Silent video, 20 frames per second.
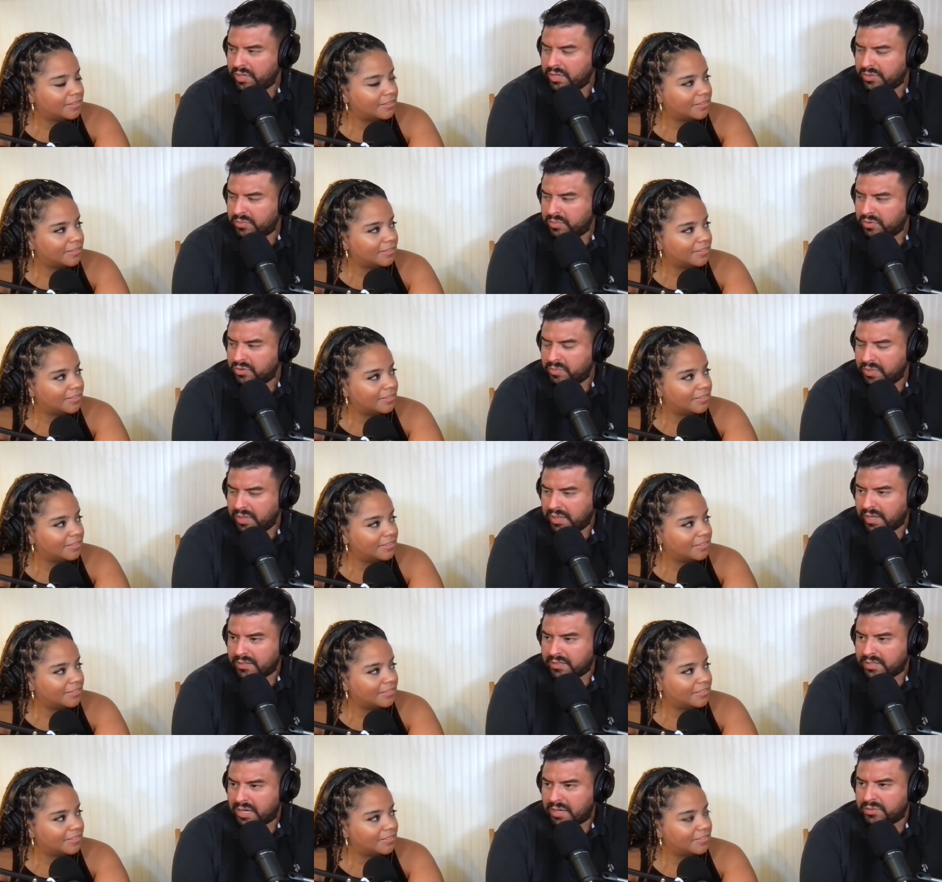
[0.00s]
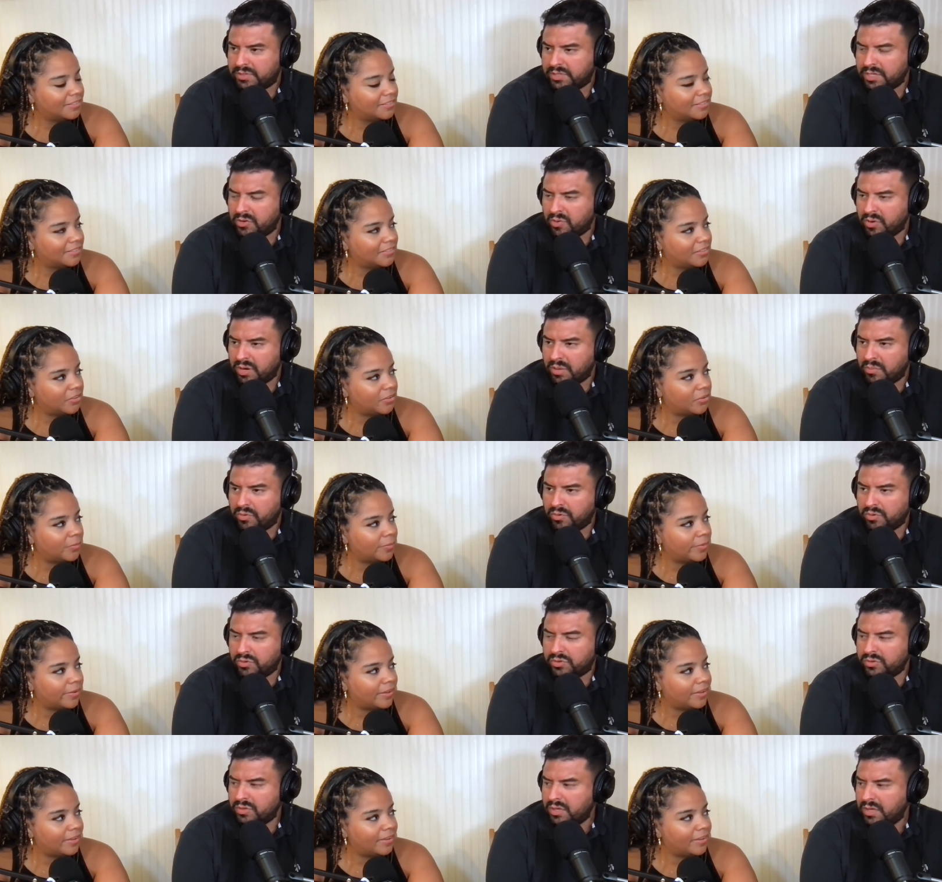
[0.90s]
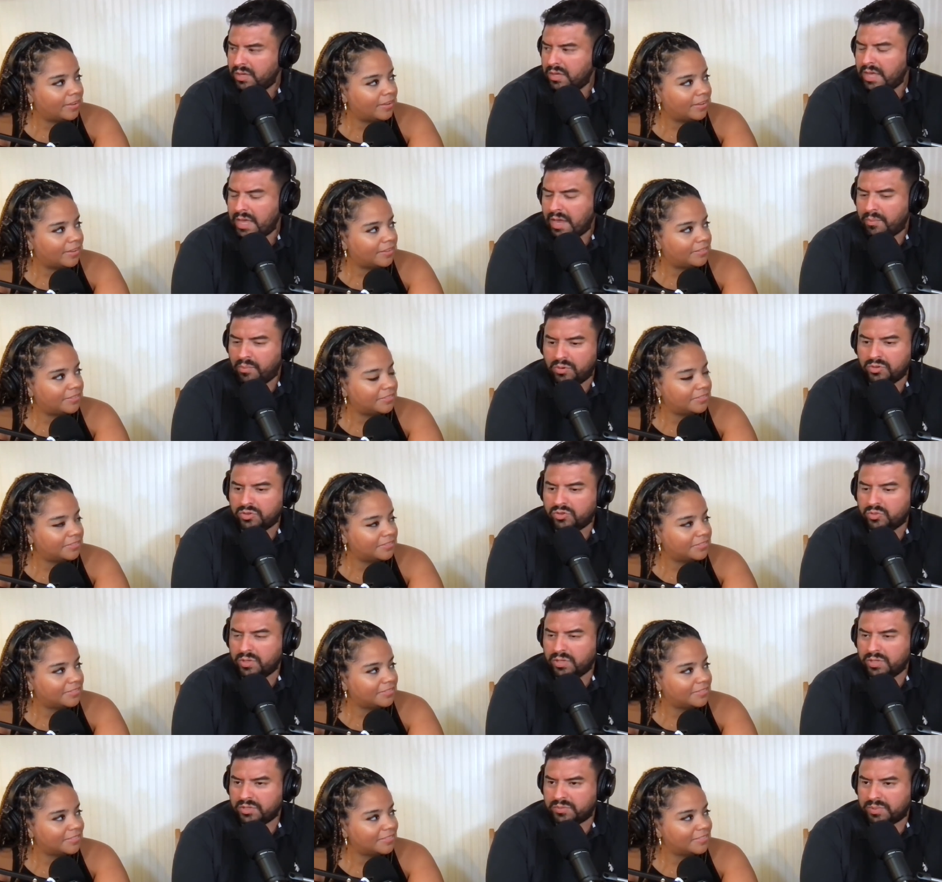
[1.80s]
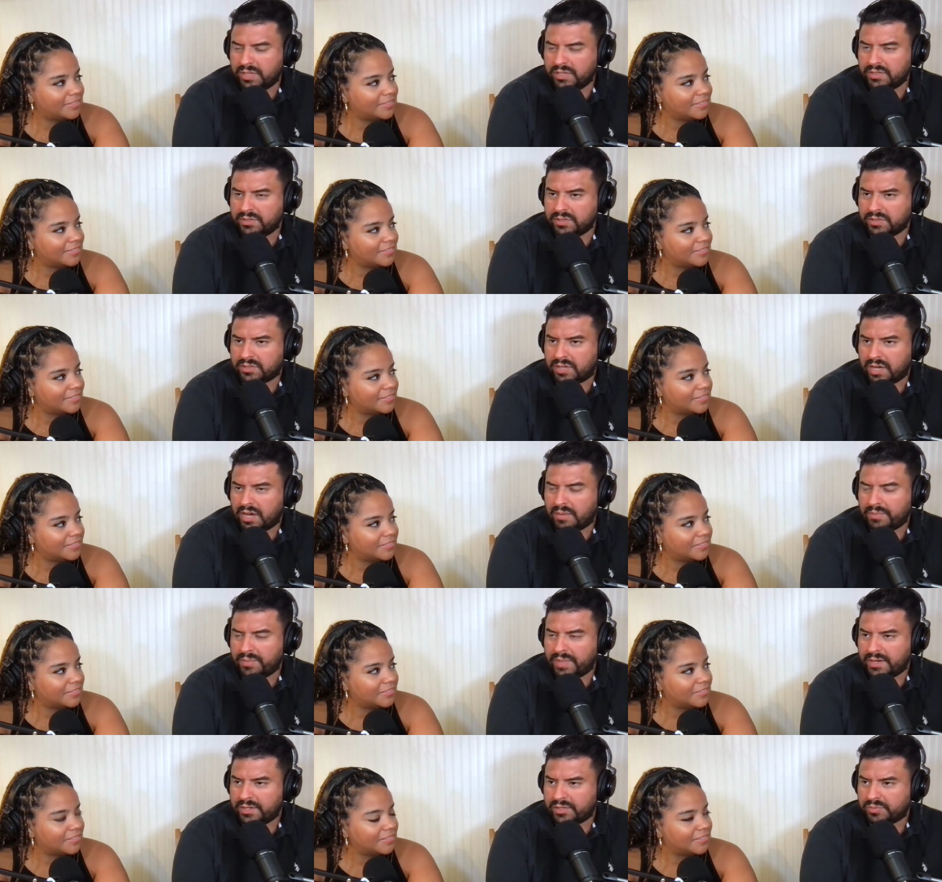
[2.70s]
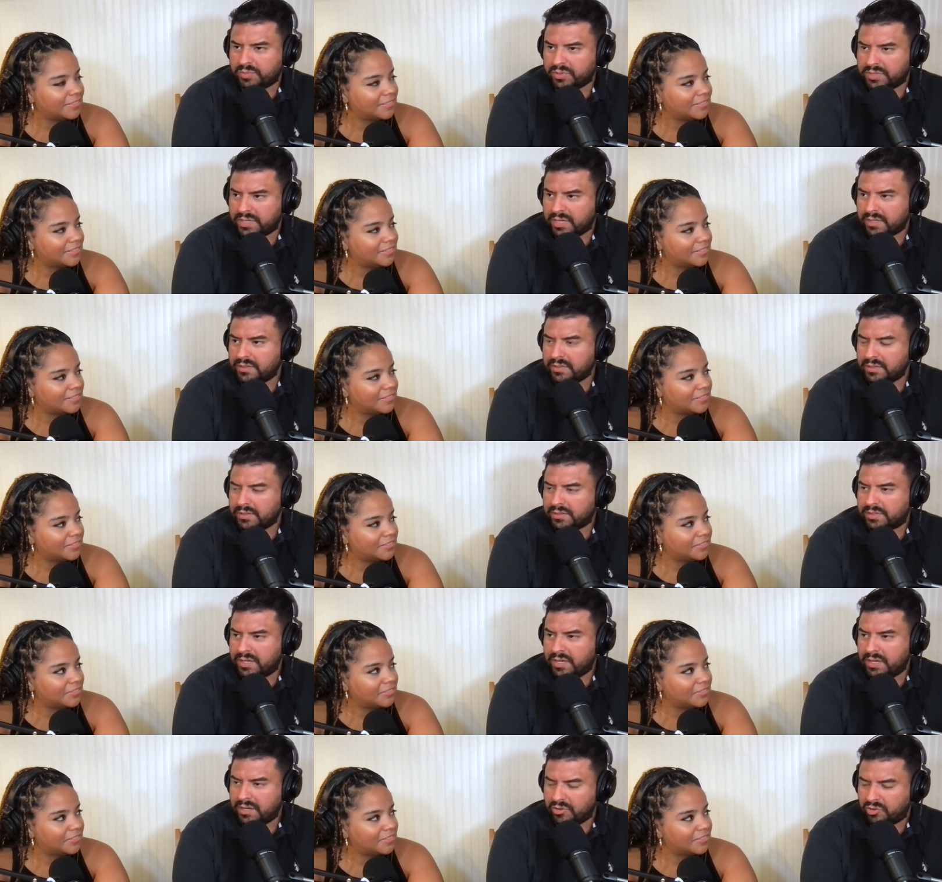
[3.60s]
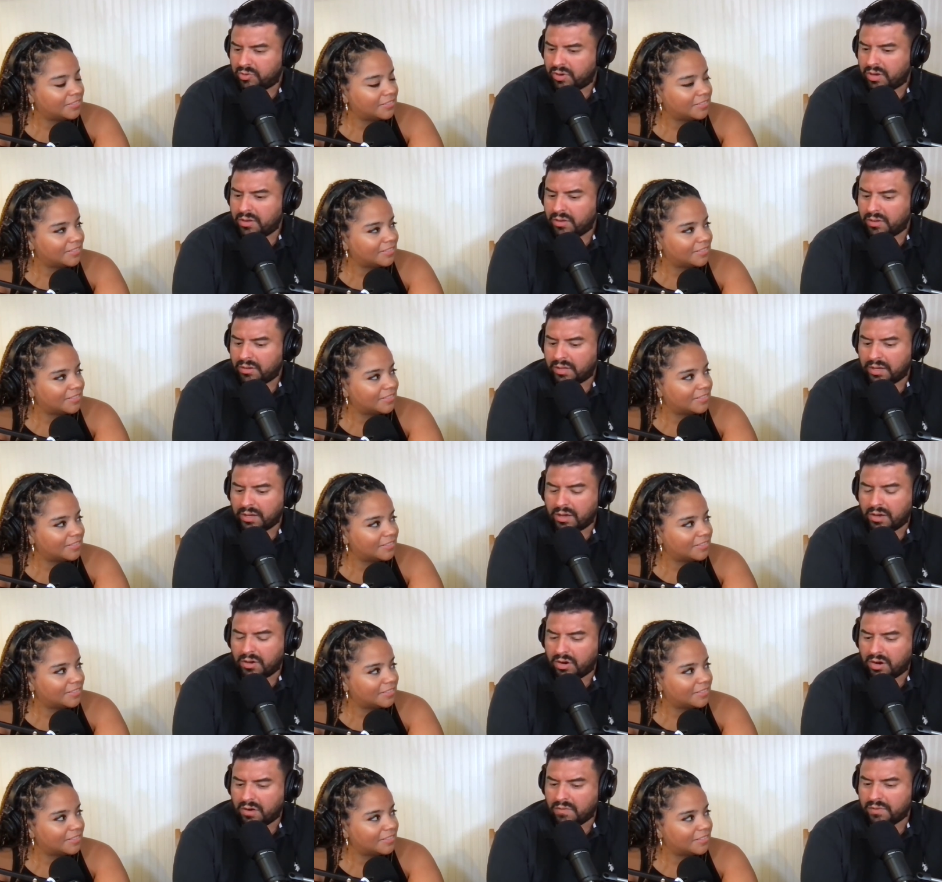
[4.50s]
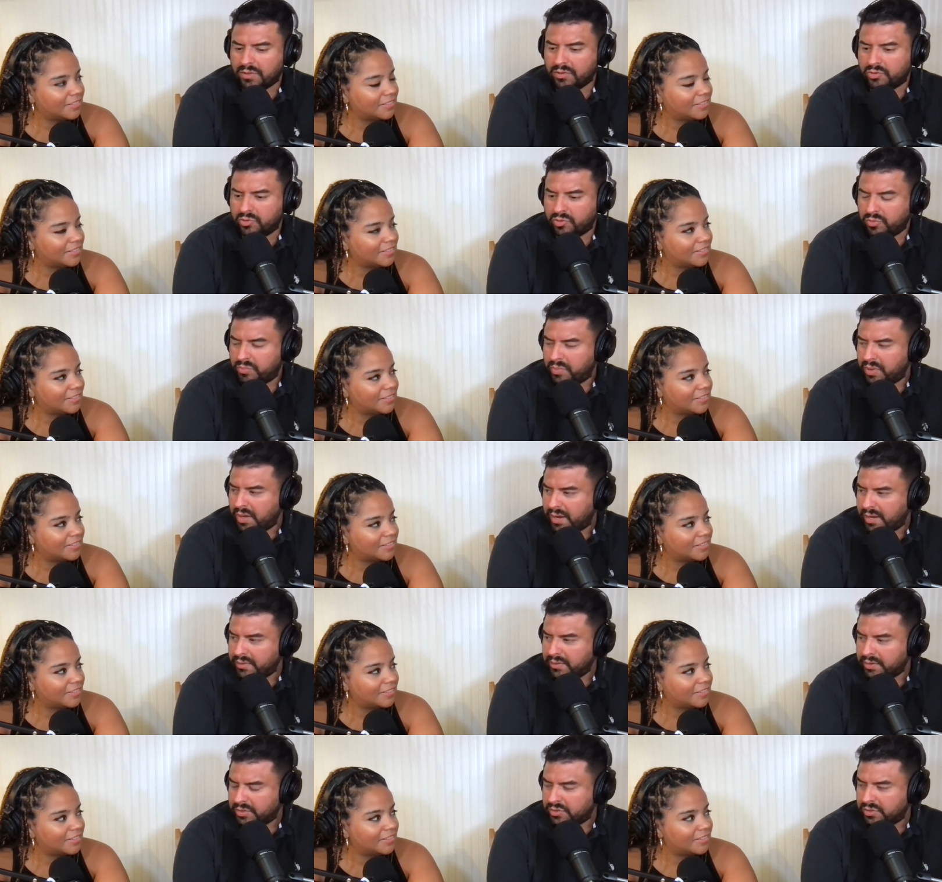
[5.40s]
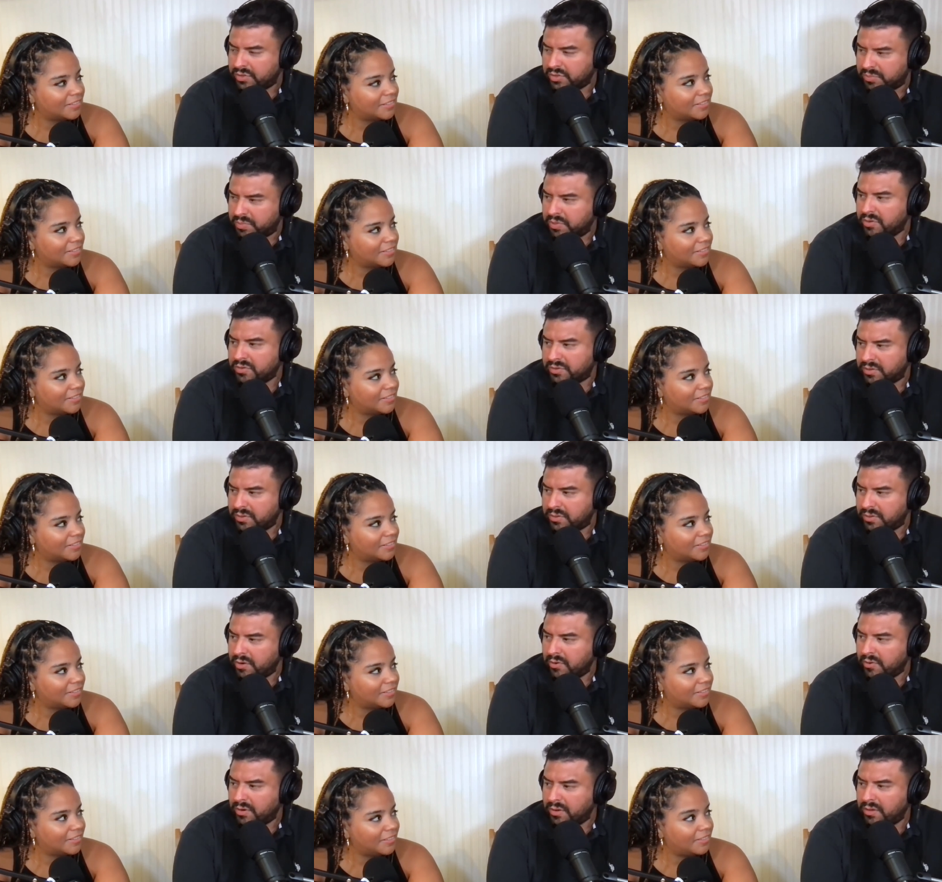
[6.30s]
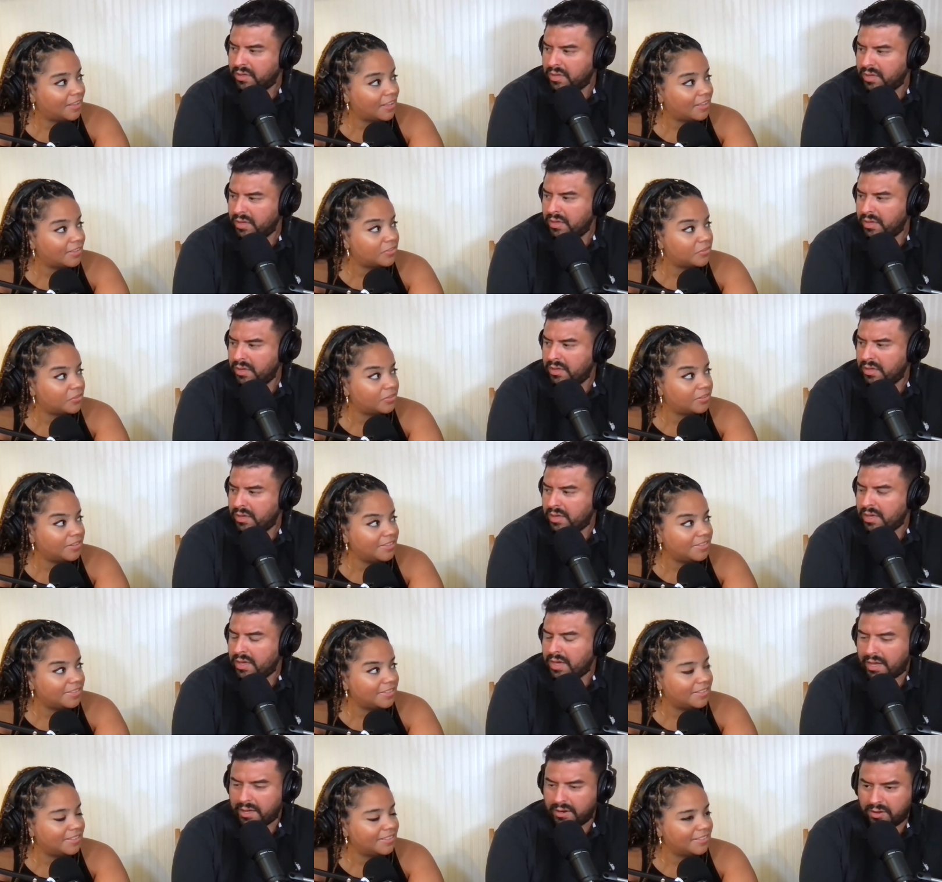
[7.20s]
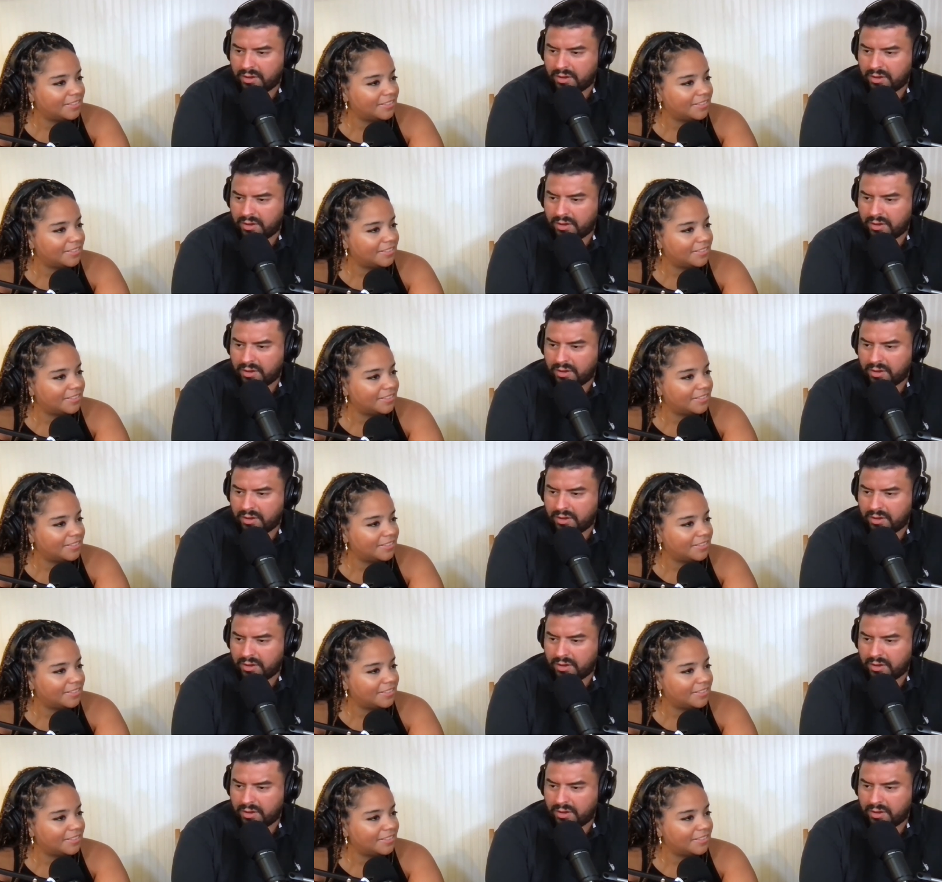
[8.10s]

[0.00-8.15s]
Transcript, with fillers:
Speaker 1: that's supposed to be like top secret. And oh Bruce, And Bruce Willis plays this cop that is protecting this kid and trying to like uncover the truth behind this conspiracy theory.
Speaker 2: That's crazy. I